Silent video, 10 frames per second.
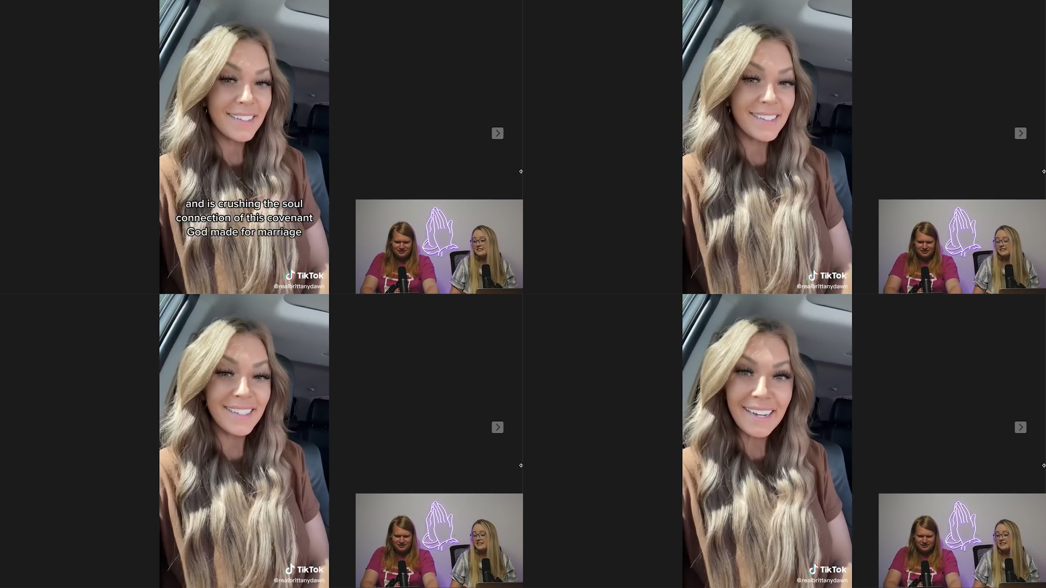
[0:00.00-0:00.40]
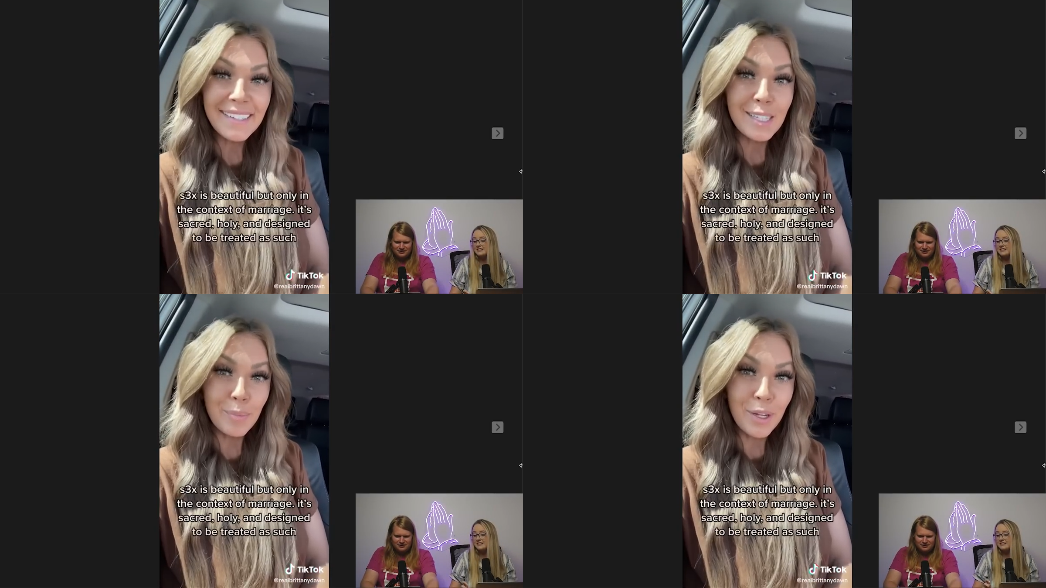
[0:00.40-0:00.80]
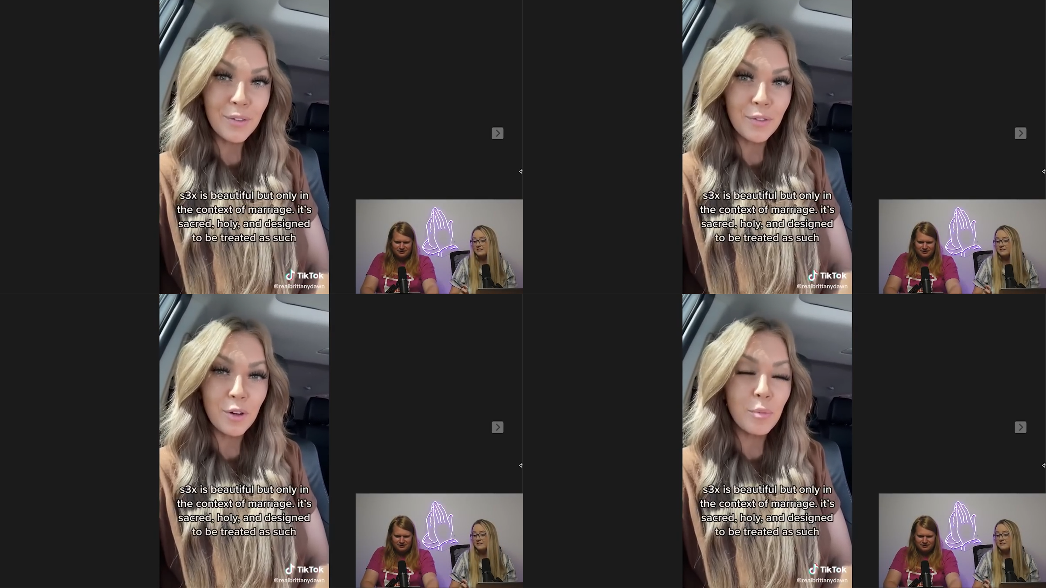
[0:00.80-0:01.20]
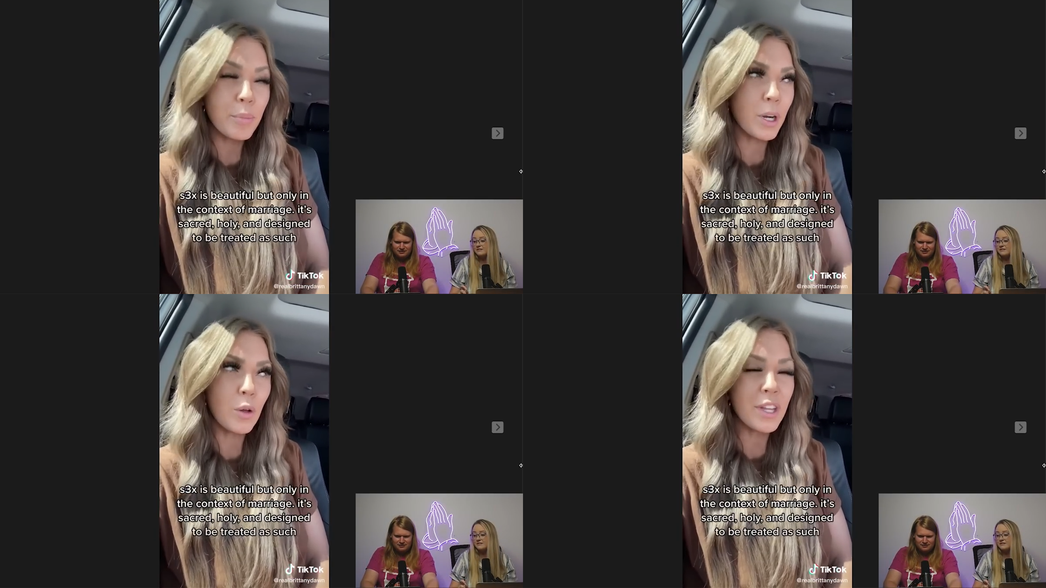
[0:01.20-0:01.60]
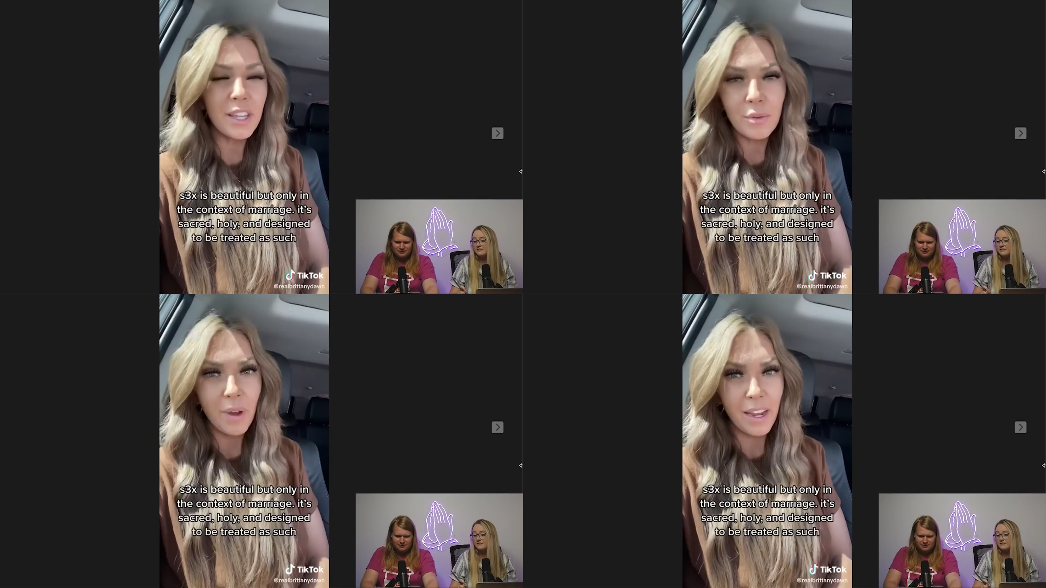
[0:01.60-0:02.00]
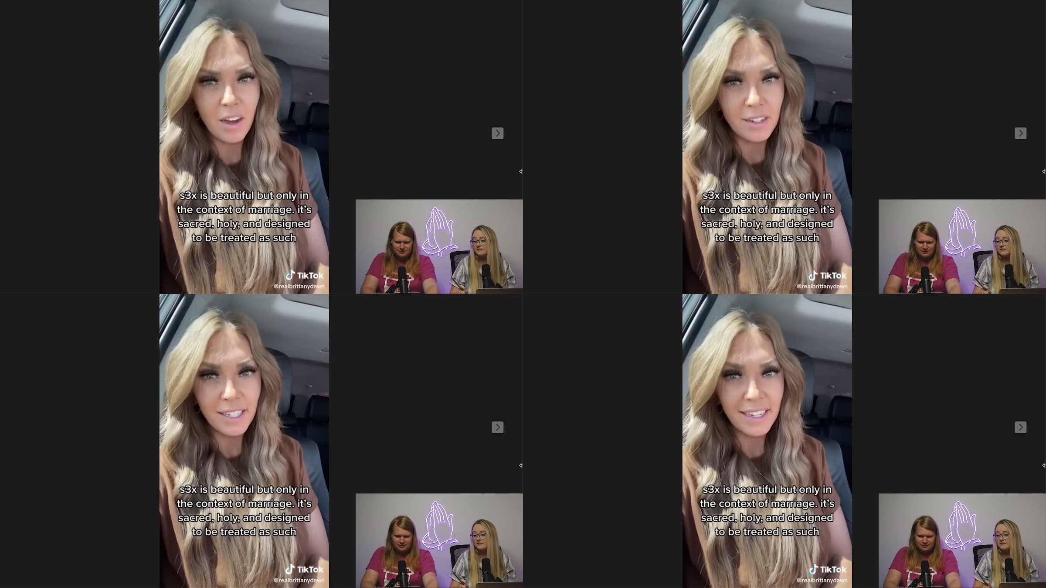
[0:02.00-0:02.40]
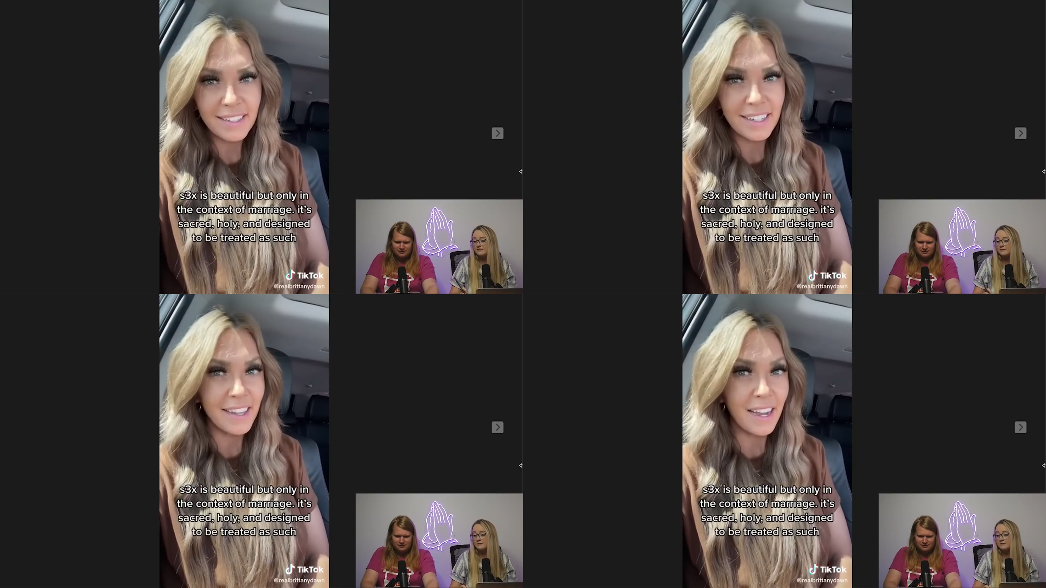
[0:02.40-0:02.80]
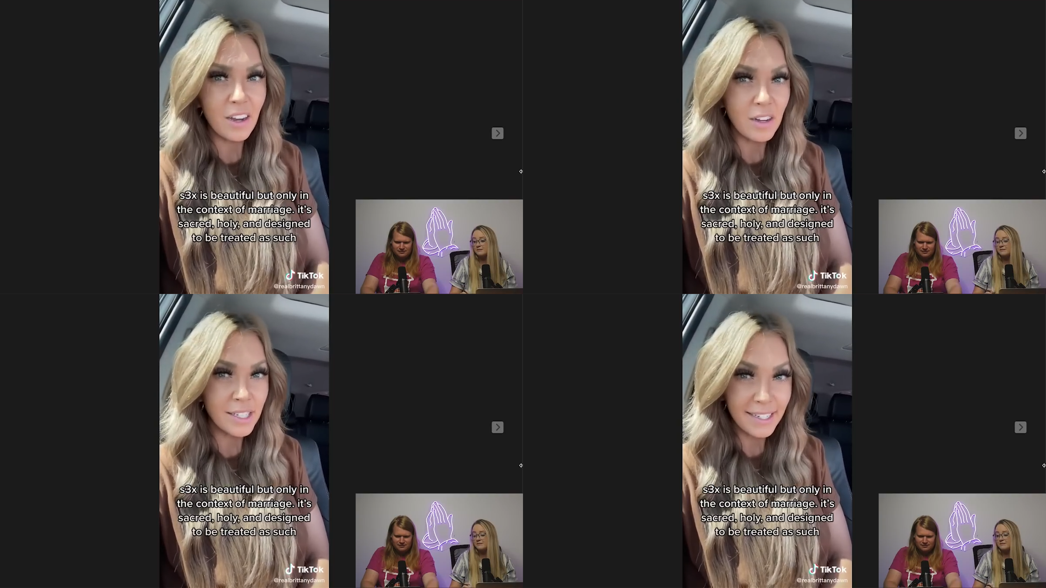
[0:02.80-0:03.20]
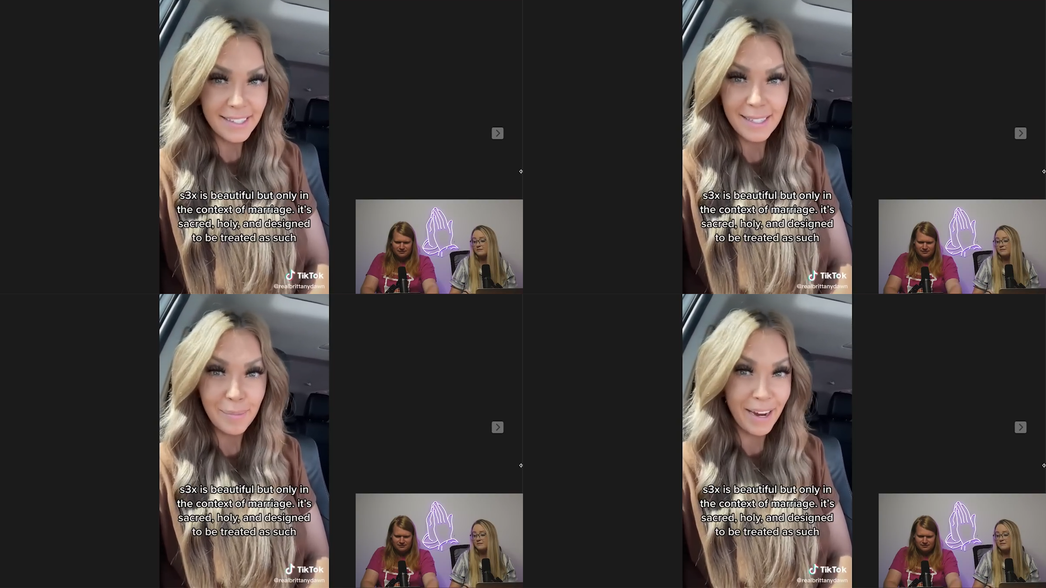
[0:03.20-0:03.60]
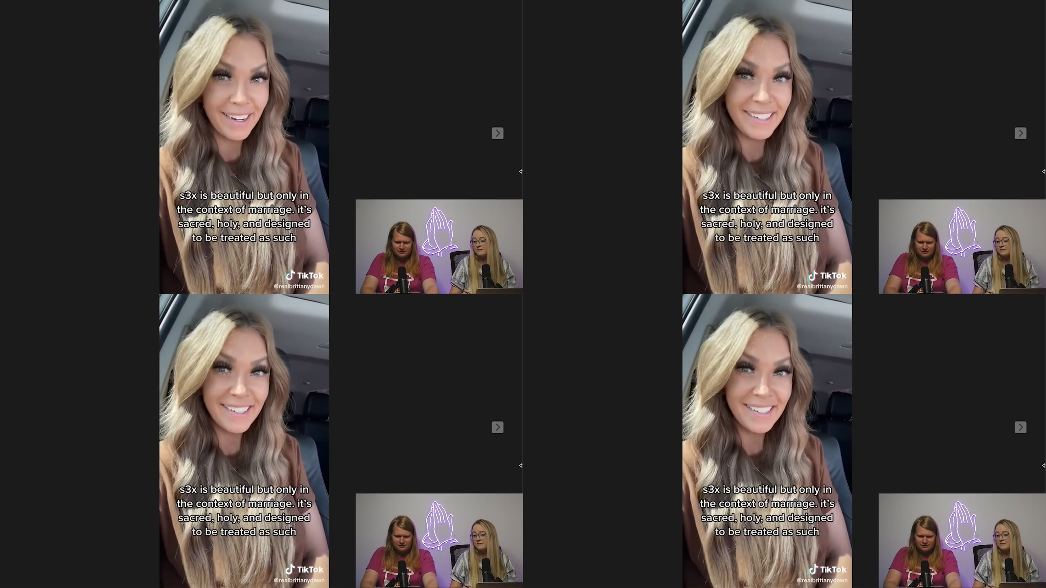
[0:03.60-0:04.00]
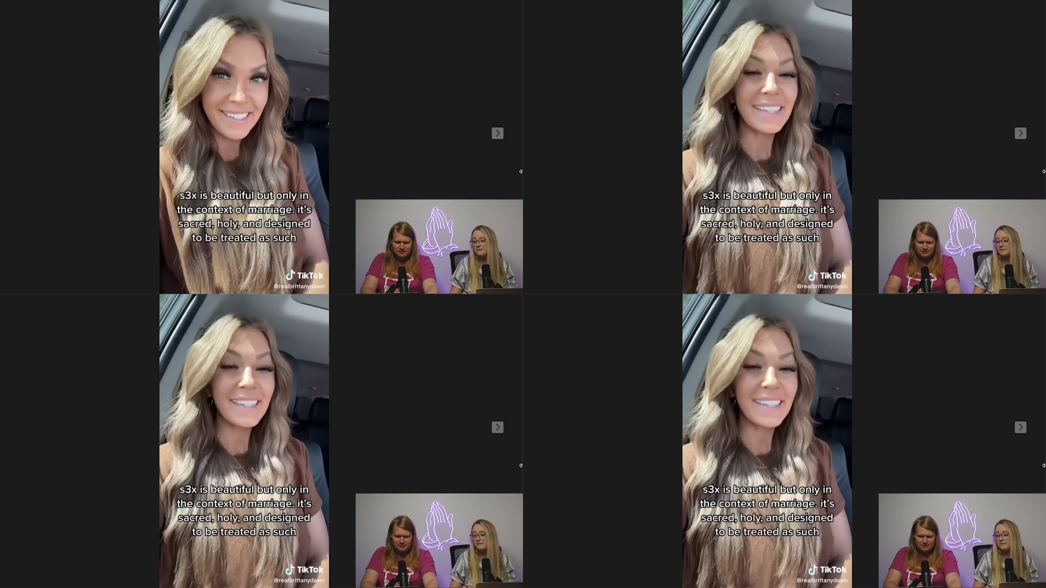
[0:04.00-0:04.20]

Sex is beautiful, but only in the right context, and that context is marriage.